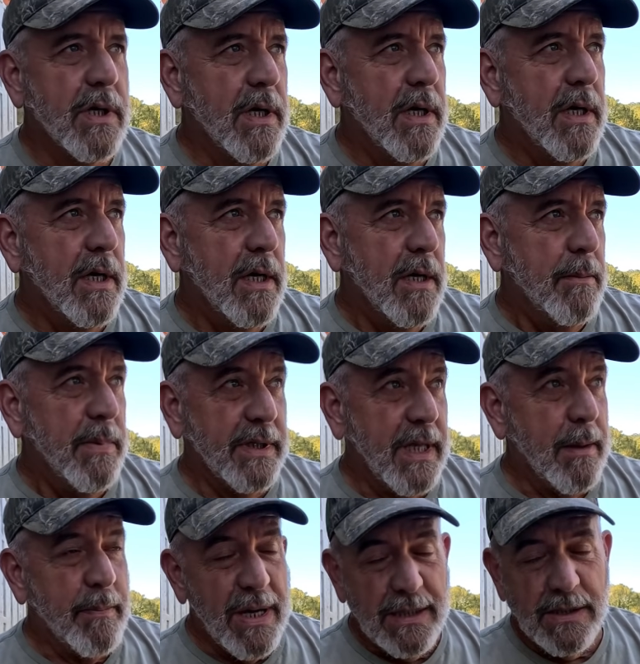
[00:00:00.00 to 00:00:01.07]
but
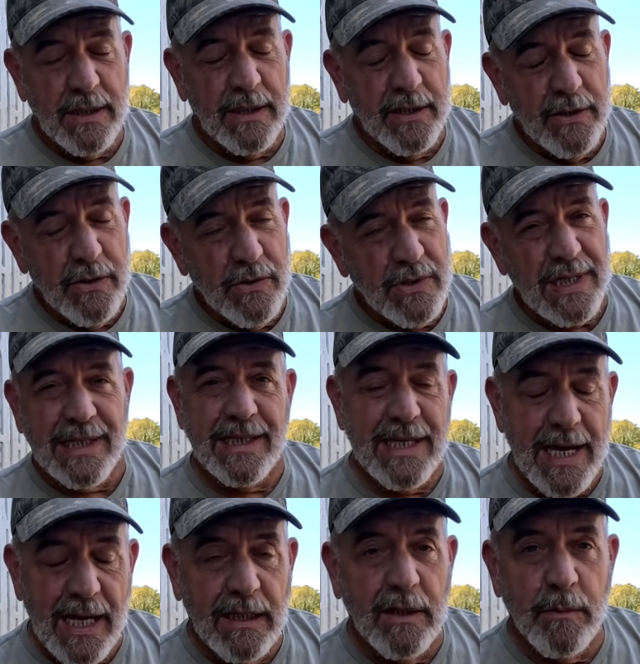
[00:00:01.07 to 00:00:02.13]
they basically used a
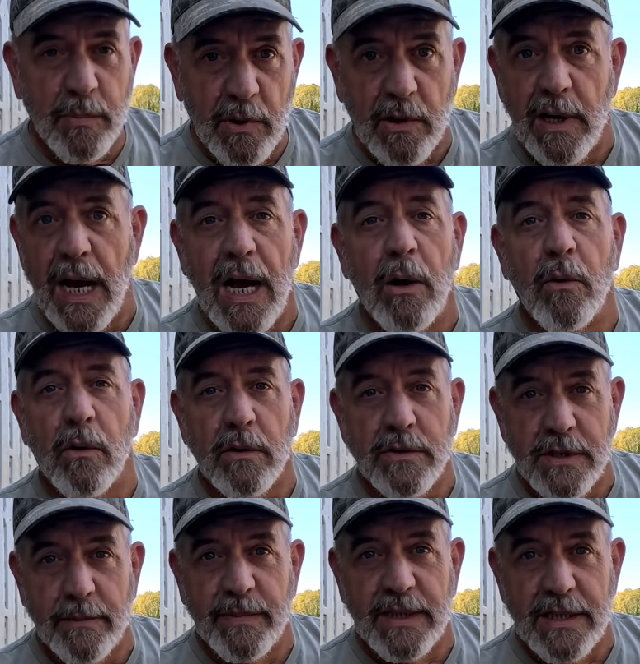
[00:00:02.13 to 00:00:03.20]
gallon per hour,
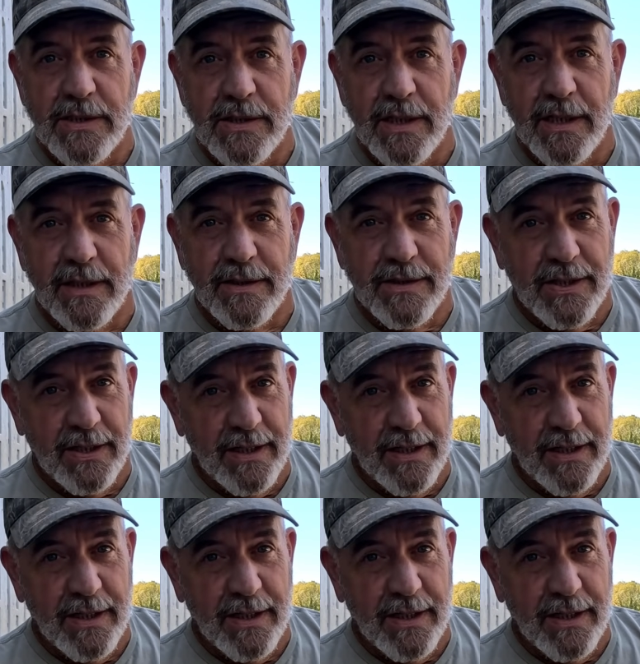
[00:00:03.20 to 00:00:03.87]
some of these things.